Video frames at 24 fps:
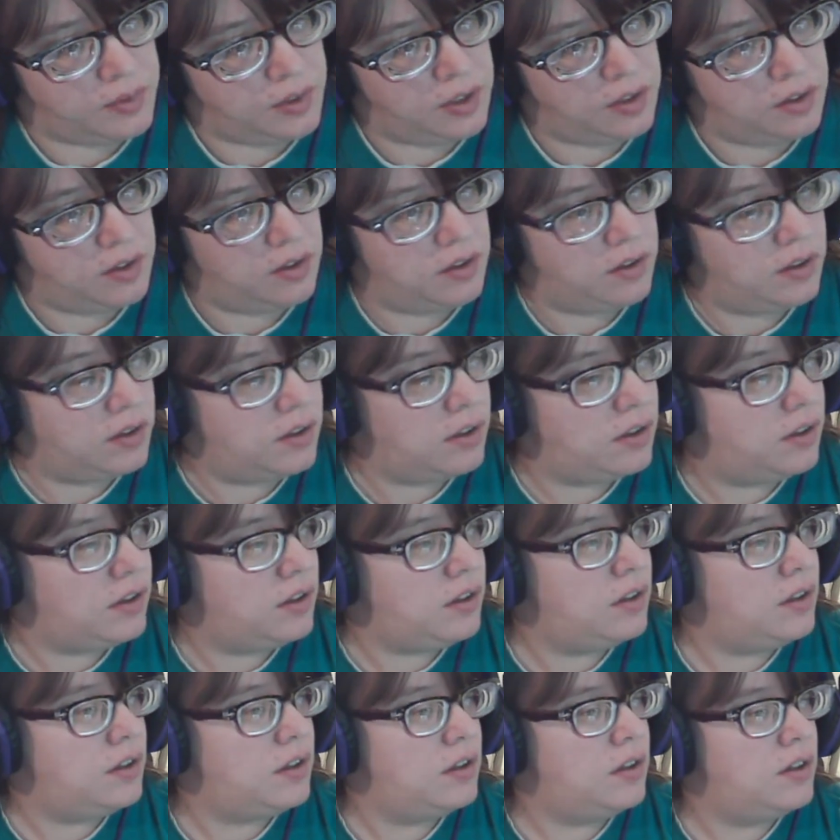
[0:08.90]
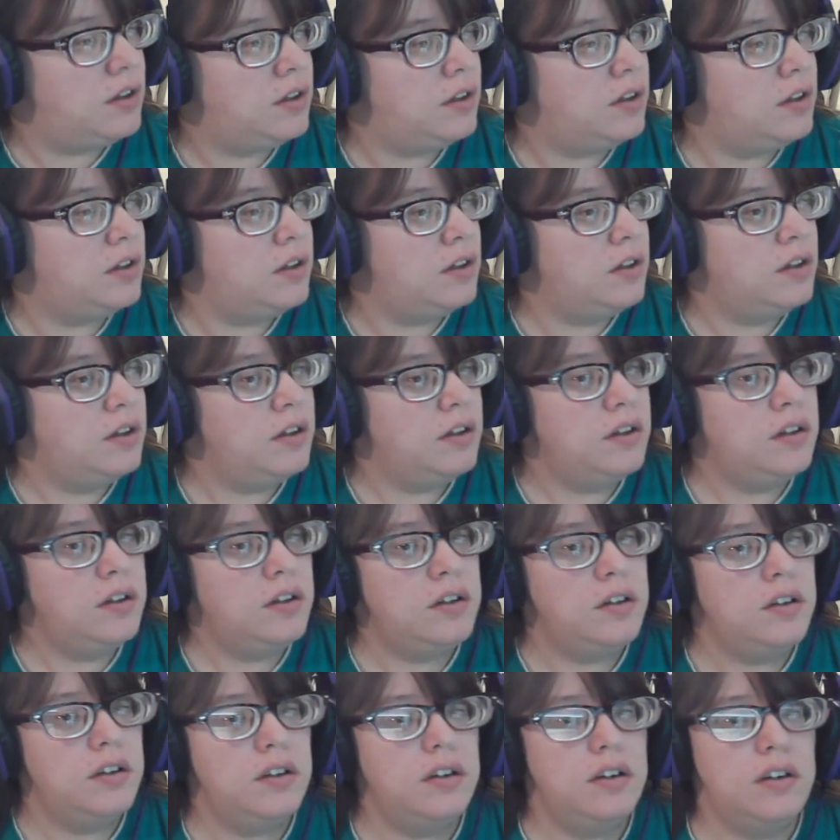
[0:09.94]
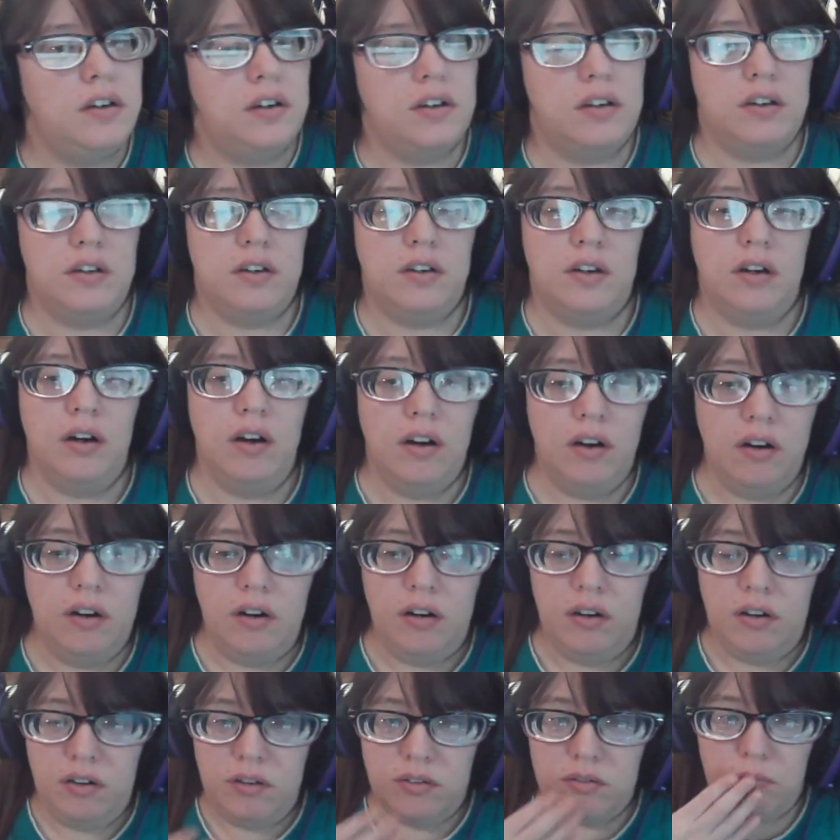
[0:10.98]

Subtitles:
No one is speaking in this clip.